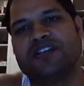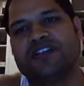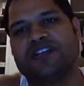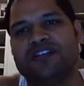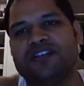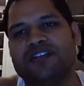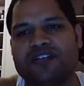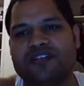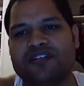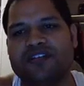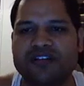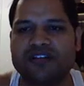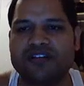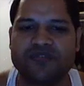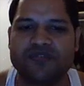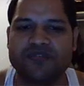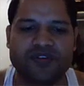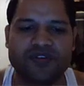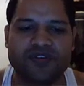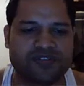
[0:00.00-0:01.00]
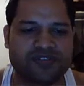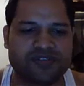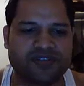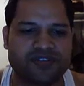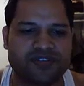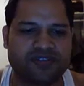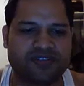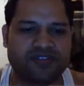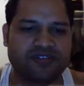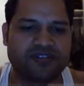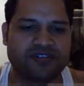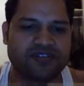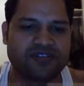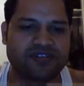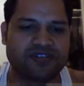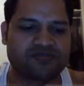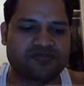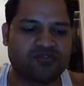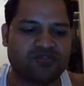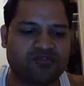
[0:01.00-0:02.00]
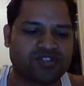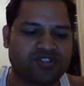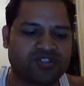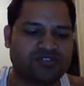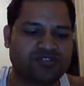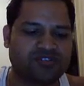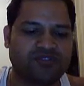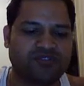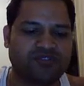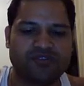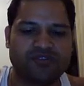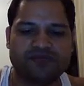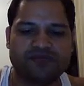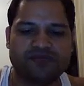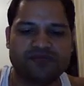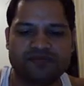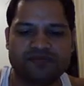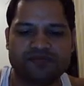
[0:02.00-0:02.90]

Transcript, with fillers: in Windows. Thanks for watching this video.